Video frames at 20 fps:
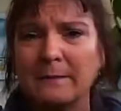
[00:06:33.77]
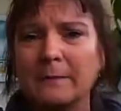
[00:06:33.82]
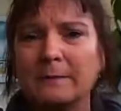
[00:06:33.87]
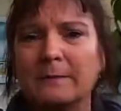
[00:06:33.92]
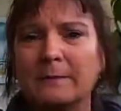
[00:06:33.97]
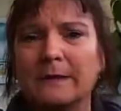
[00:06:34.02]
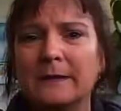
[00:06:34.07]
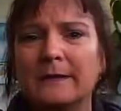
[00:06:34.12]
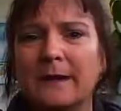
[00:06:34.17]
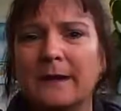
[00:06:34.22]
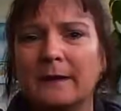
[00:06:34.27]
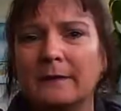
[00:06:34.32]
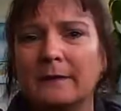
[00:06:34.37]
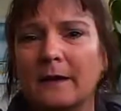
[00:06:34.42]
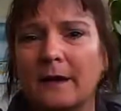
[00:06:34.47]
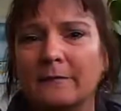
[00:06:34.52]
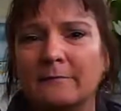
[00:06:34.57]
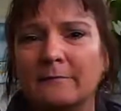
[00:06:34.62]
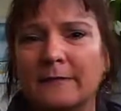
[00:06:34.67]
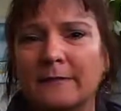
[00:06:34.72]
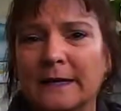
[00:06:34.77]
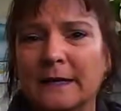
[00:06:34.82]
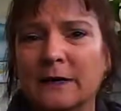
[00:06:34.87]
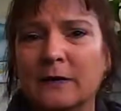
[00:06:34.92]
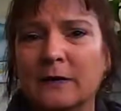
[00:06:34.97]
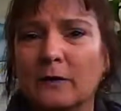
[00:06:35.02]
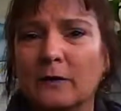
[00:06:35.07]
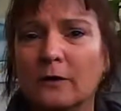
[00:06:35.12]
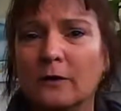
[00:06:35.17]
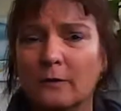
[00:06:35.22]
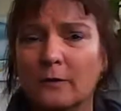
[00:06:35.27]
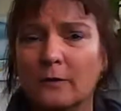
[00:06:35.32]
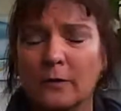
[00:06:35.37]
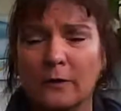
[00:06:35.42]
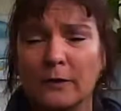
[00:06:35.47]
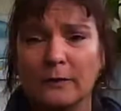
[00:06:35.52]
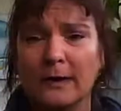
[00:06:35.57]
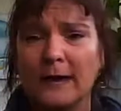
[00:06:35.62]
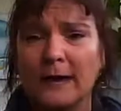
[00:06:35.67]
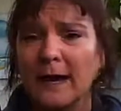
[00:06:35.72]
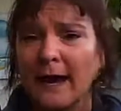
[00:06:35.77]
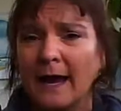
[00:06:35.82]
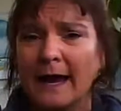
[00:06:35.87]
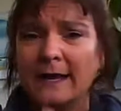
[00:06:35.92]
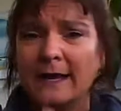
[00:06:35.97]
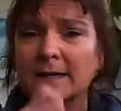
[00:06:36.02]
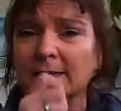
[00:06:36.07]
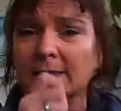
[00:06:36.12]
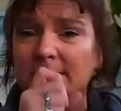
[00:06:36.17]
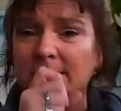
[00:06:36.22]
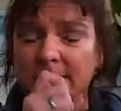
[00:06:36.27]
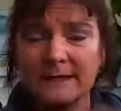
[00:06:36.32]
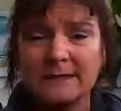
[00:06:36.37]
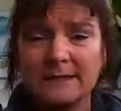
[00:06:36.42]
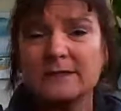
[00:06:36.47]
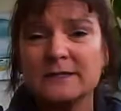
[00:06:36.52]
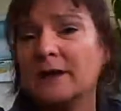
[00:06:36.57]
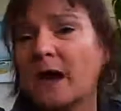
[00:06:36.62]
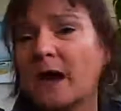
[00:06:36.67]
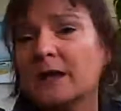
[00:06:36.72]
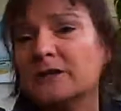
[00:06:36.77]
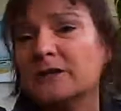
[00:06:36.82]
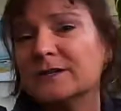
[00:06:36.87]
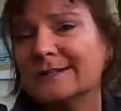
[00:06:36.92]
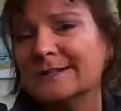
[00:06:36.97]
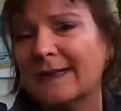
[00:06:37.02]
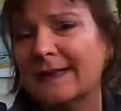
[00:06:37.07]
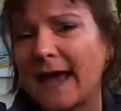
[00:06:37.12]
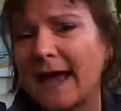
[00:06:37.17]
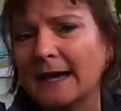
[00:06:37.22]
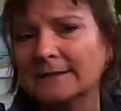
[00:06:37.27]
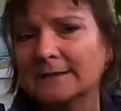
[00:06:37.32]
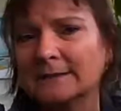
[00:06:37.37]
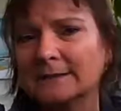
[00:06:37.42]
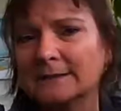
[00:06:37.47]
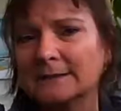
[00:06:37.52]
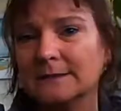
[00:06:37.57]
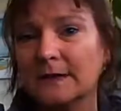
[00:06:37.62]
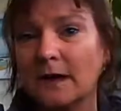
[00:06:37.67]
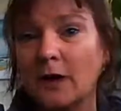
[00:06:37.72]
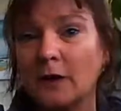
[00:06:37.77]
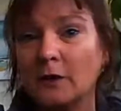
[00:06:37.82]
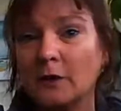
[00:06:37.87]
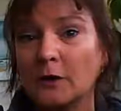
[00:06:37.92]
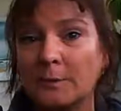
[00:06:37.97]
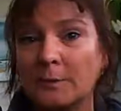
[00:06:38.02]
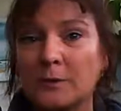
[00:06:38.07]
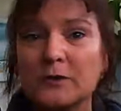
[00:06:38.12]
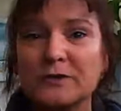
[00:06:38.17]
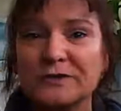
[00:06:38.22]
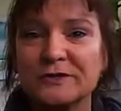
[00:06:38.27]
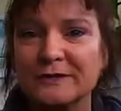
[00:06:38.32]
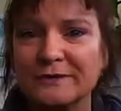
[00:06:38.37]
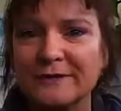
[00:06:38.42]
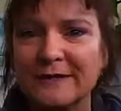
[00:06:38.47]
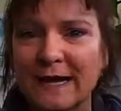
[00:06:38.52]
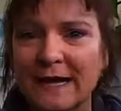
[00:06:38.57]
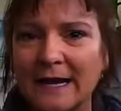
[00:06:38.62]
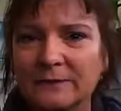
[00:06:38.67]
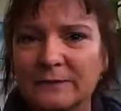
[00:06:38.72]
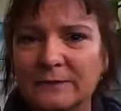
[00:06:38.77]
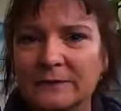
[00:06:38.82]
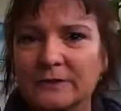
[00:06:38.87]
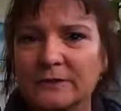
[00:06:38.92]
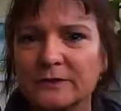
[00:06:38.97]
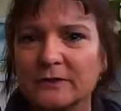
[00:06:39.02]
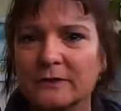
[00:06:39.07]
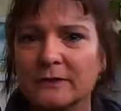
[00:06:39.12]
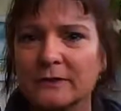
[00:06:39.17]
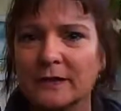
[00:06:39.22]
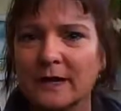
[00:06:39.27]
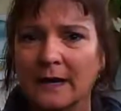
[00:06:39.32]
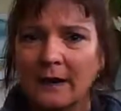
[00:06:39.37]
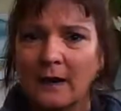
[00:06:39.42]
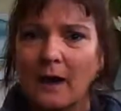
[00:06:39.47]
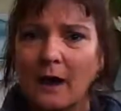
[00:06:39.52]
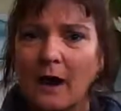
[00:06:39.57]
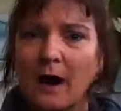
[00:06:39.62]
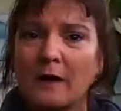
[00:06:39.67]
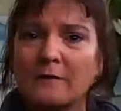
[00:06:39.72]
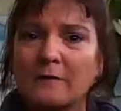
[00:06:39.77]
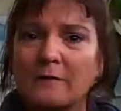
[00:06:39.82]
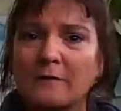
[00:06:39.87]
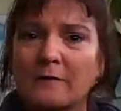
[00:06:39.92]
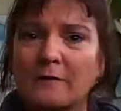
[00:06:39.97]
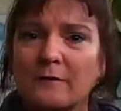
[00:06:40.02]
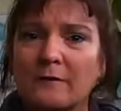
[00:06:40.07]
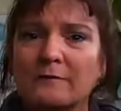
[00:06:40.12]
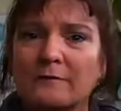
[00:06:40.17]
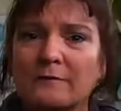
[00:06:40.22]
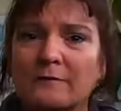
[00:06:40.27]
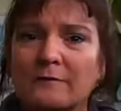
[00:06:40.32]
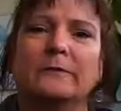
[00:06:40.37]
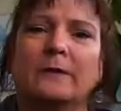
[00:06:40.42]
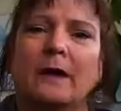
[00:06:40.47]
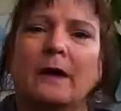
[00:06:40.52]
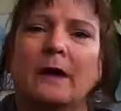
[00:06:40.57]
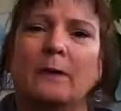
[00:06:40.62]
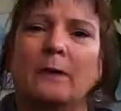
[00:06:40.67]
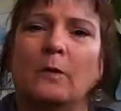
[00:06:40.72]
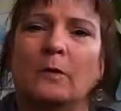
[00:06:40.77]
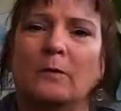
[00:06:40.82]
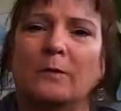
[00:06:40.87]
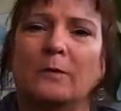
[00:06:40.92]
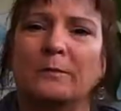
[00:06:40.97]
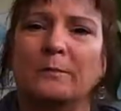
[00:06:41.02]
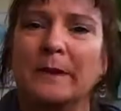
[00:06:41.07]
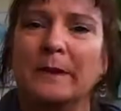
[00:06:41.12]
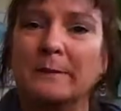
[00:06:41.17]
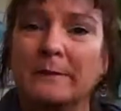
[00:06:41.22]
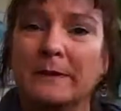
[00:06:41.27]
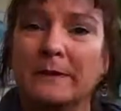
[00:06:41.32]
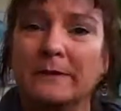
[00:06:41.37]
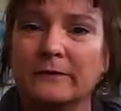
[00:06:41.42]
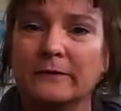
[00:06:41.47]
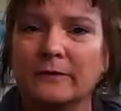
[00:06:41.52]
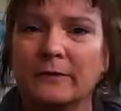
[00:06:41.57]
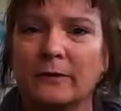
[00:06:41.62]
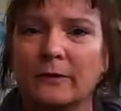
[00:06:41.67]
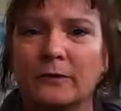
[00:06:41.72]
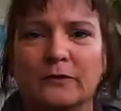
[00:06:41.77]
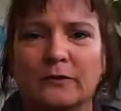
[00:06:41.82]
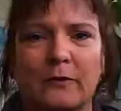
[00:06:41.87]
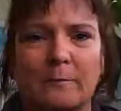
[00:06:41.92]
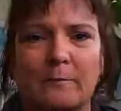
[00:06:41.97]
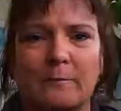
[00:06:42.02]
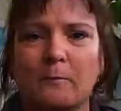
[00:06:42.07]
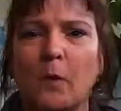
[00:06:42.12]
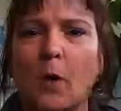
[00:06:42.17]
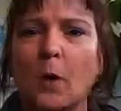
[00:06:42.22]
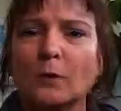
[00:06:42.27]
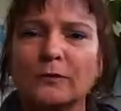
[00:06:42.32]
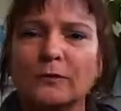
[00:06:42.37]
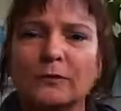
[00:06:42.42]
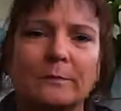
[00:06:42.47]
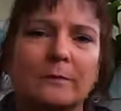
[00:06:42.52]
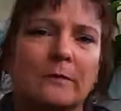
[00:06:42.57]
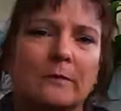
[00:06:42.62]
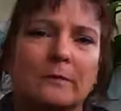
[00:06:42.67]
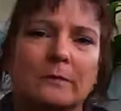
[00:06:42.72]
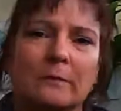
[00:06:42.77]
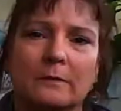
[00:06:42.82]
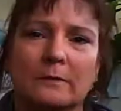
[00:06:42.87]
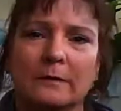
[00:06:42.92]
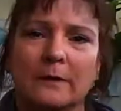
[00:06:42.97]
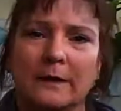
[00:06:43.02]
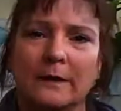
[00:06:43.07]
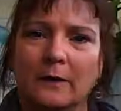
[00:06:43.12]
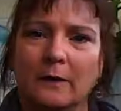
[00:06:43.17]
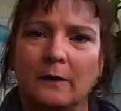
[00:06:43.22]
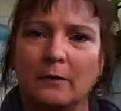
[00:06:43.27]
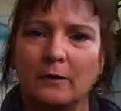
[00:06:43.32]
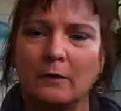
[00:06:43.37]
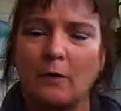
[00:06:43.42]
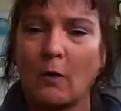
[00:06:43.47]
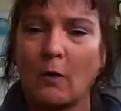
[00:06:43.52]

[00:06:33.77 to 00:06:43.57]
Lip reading: let me be that vehicle for you. And it's not just taxes on your personal tax return. Oftentimes, I work with big business owners who have multiple,